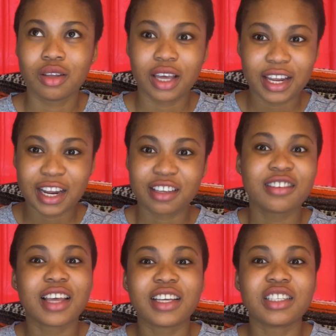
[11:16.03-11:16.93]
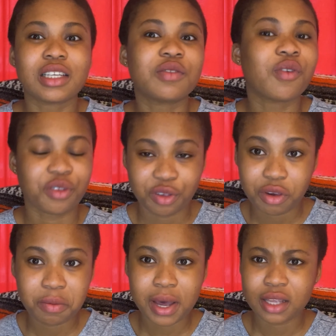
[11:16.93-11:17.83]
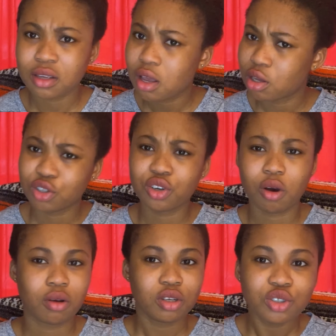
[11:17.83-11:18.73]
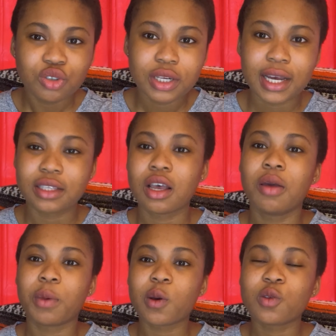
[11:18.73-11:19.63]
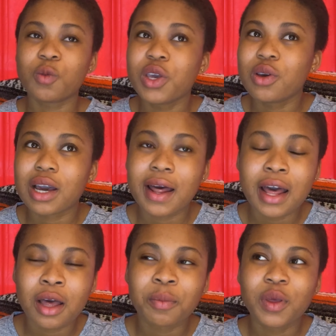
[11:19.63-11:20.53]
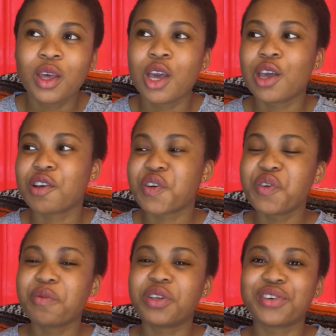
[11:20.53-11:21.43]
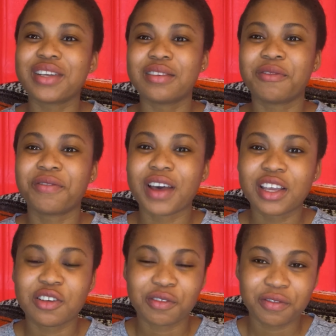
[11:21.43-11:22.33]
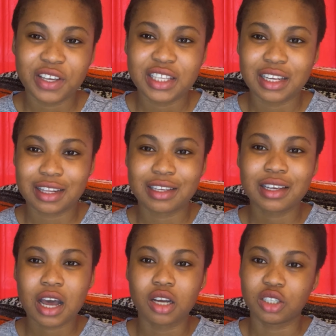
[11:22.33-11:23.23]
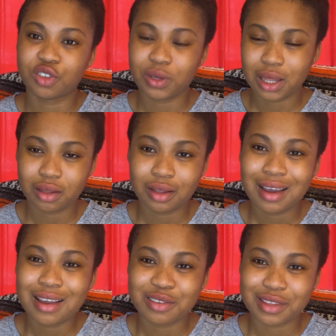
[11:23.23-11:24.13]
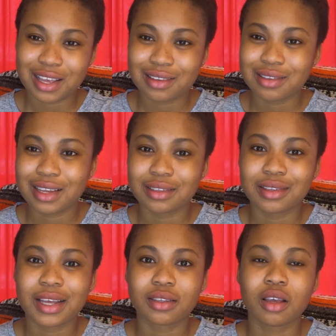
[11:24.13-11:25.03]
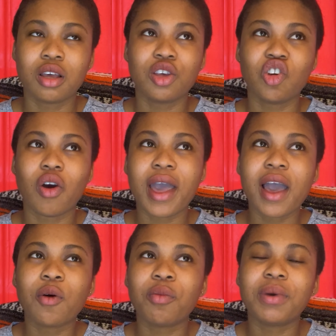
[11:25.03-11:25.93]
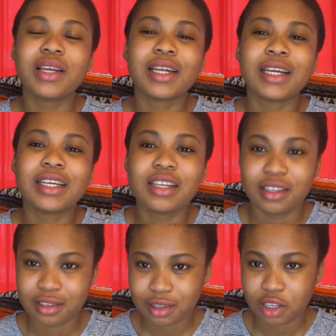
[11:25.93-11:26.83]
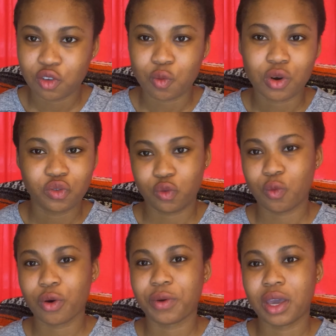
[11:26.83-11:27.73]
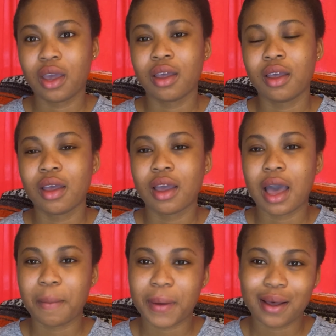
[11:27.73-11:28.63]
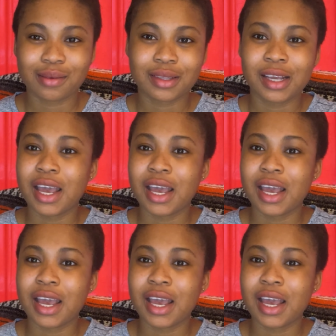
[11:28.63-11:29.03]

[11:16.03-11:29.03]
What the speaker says: in extensions for 3 months, sure, do that. Because when you come, you're going to be trying to find your feet in this country to the extent that your hair will be the least thing you want to worry about.